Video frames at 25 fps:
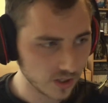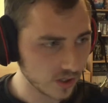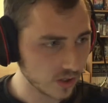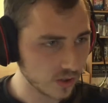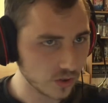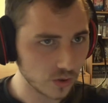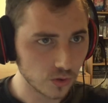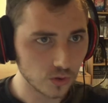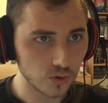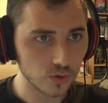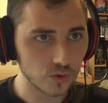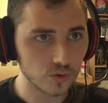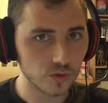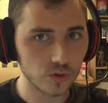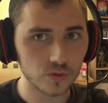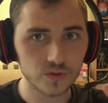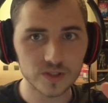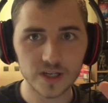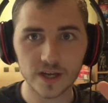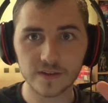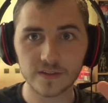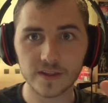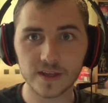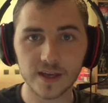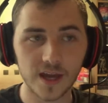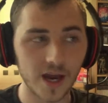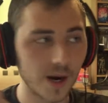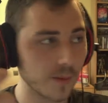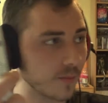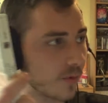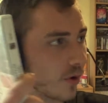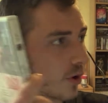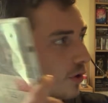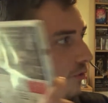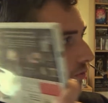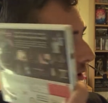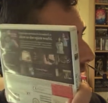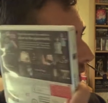you take the
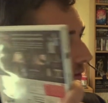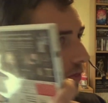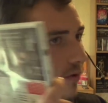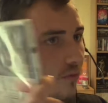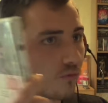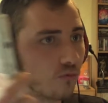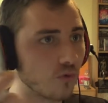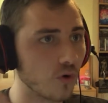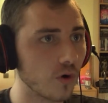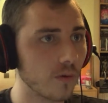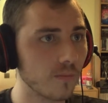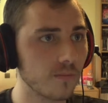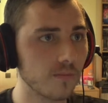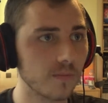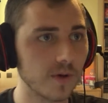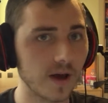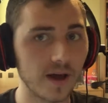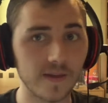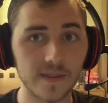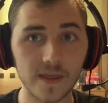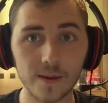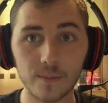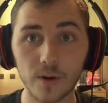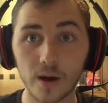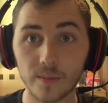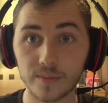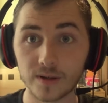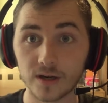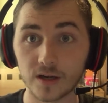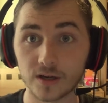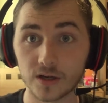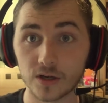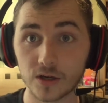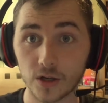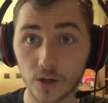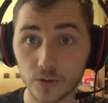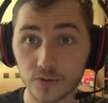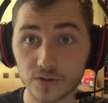camera around the room, and there might be
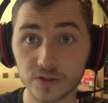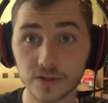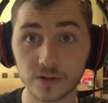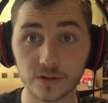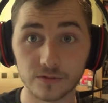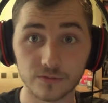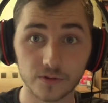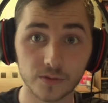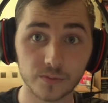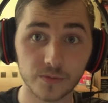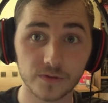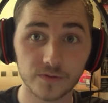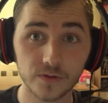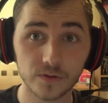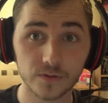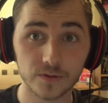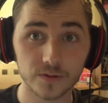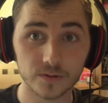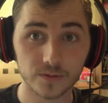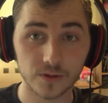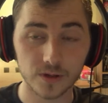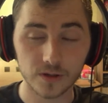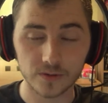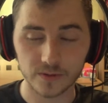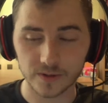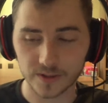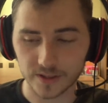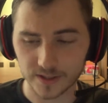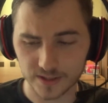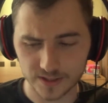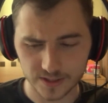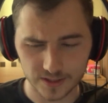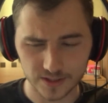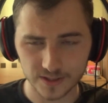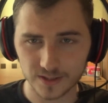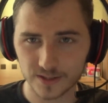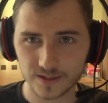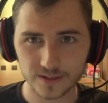like a ghost in the room with you as well, and
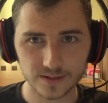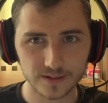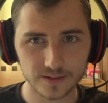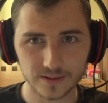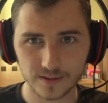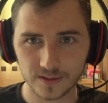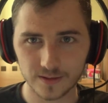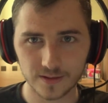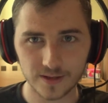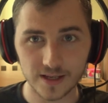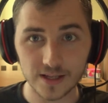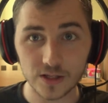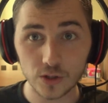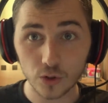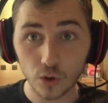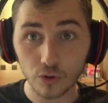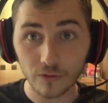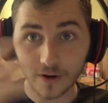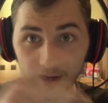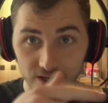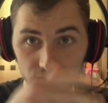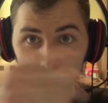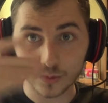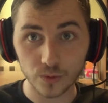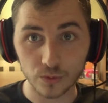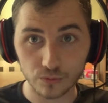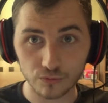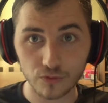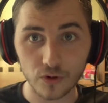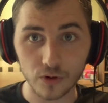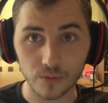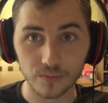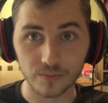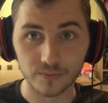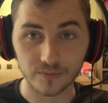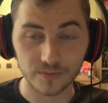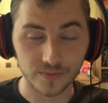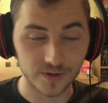it's just in your actual
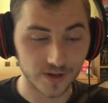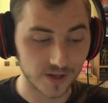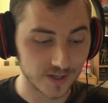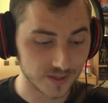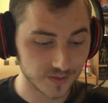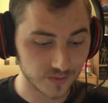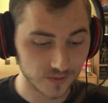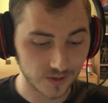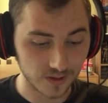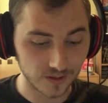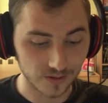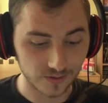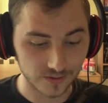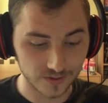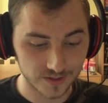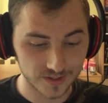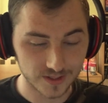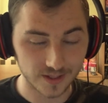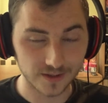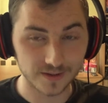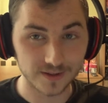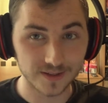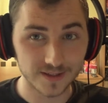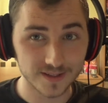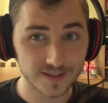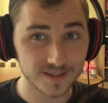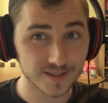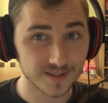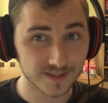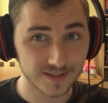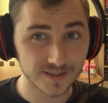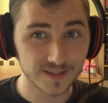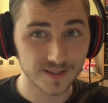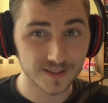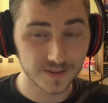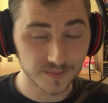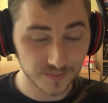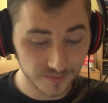room as well, so it's
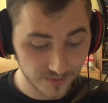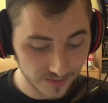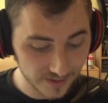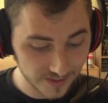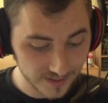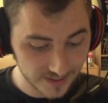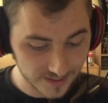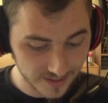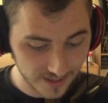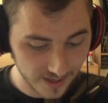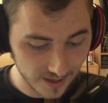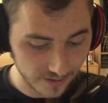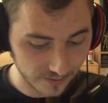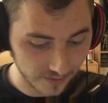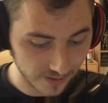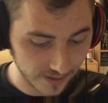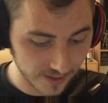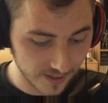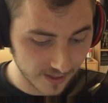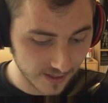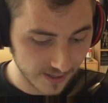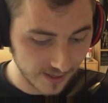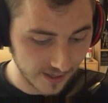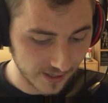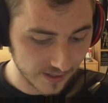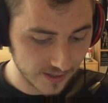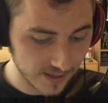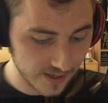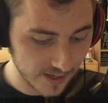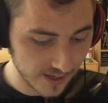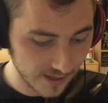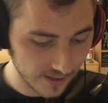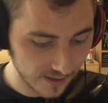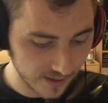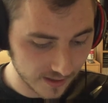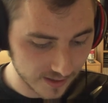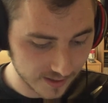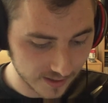pretty scary. And you
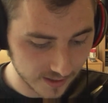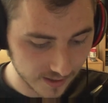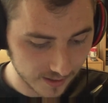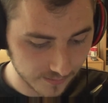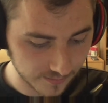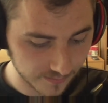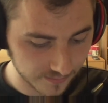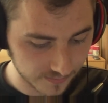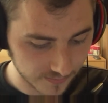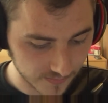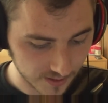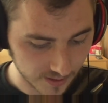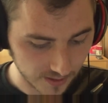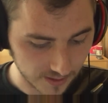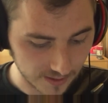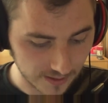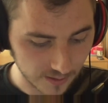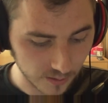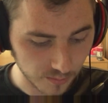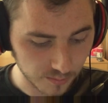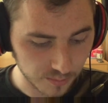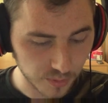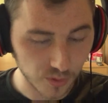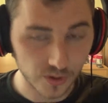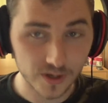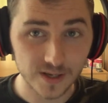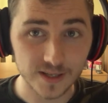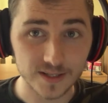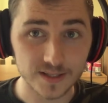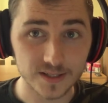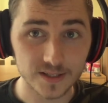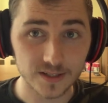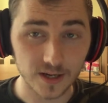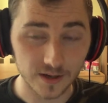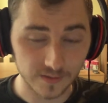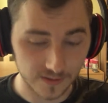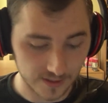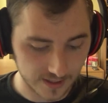get like a little book
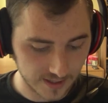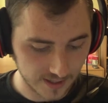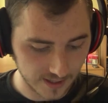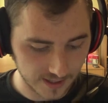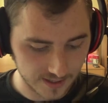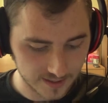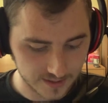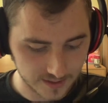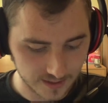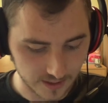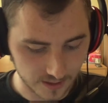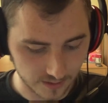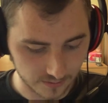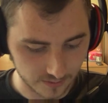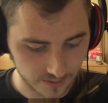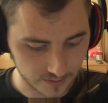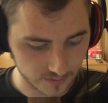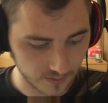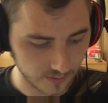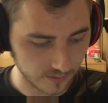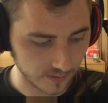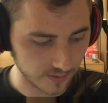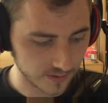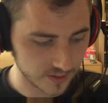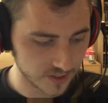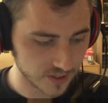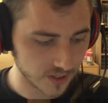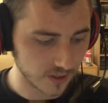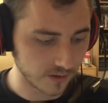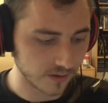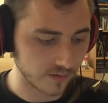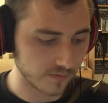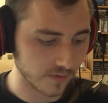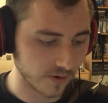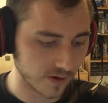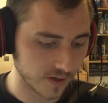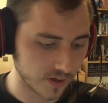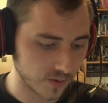inside the case here as well. I'll show
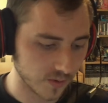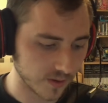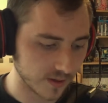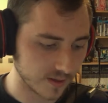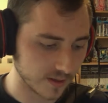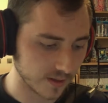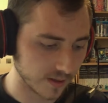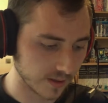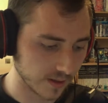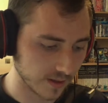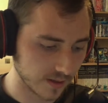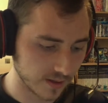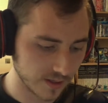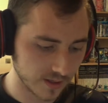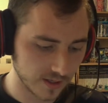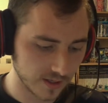you very quickly.